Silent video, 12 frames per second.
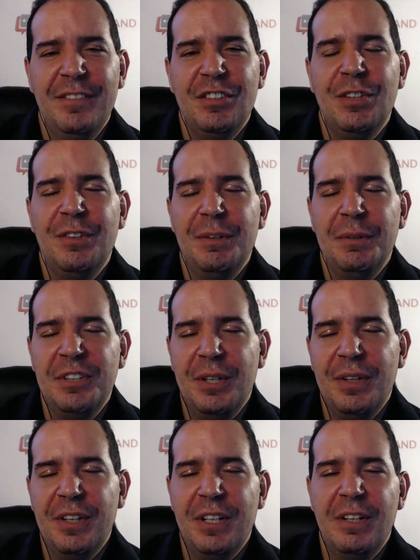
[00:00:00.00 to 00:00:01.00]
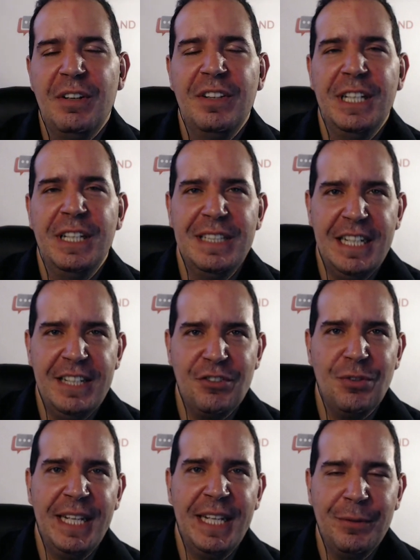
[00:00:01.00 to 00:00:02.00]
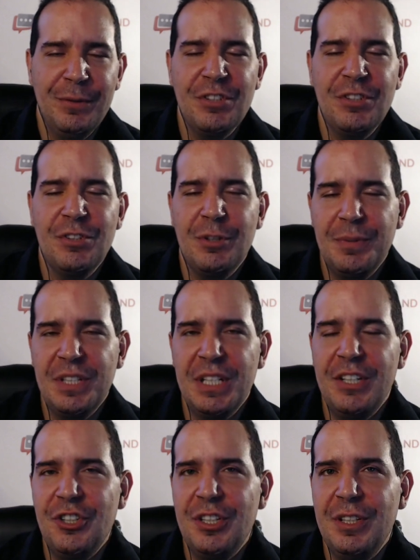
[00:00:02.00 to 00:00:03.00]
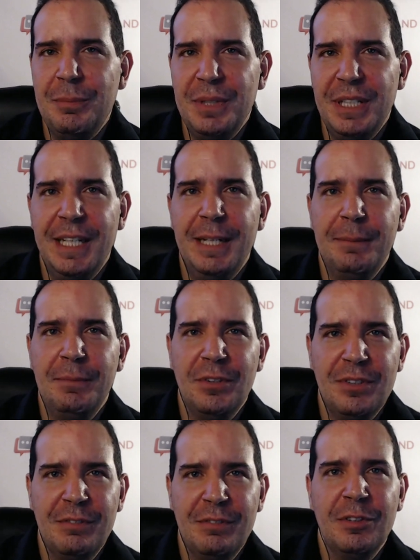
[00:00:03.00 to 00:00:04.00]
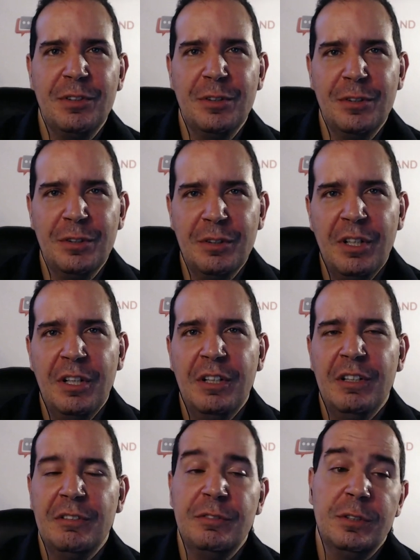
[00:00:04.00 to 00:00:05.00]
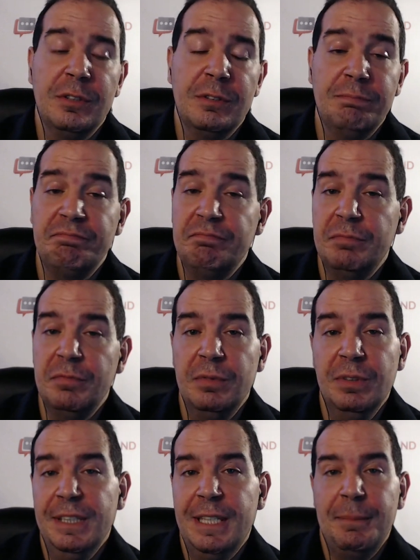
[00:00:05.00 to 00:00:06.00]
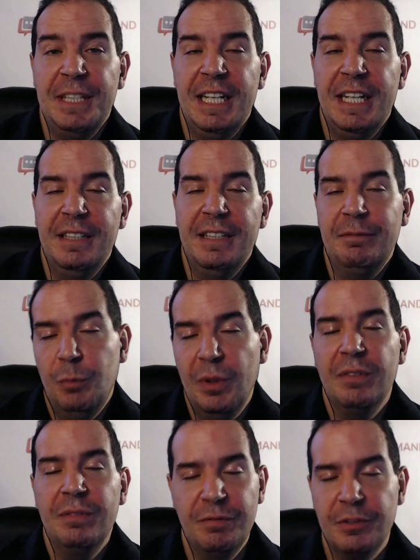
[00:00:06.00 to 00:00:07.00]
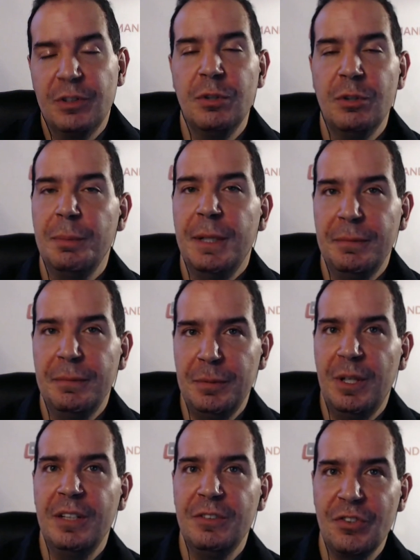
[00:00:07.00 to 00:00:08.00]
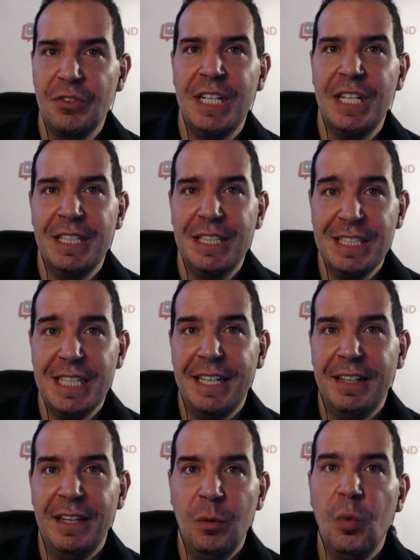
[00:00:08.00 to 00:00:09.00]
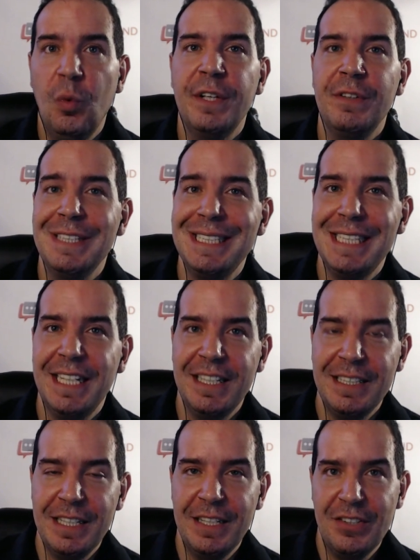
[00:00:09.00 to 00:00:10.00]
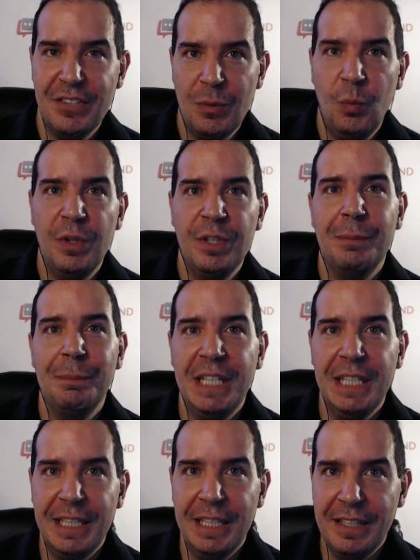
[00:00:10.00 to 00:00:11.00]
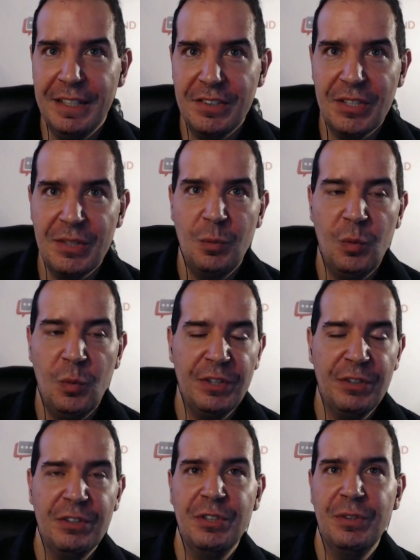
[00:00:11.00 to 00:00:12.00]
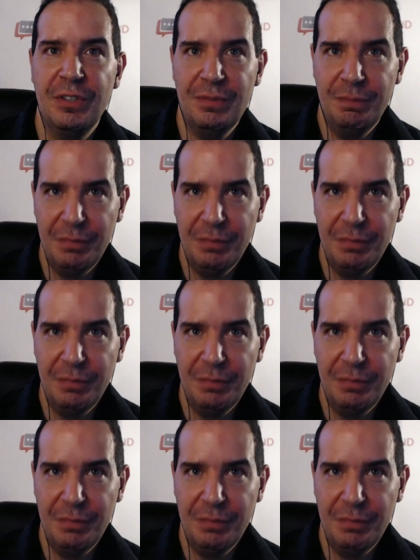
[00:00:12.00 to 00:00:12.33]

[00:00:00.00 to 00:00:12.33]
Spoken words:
to agree with you there on the natural language interpretation and being able to, for really, I mean, well, for Google to be able to understand exactly what your intent is and what your meaning is, and while you're doing